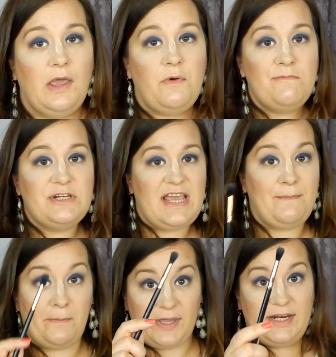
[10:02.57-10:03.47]
Now one more
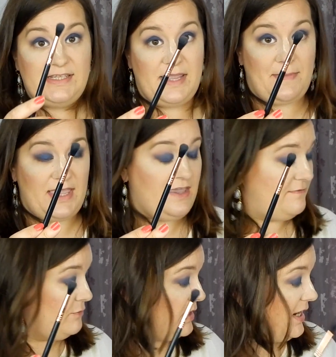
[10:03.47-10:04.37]
time I'm going to take my
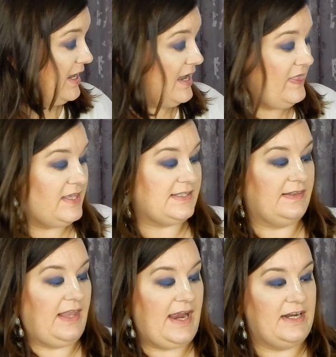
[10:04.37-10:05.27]
E40 and this
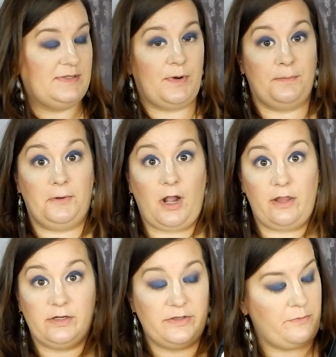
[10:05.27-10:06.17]
lightest purple
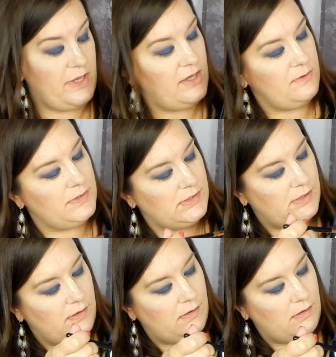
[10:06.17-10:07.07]
color that we used.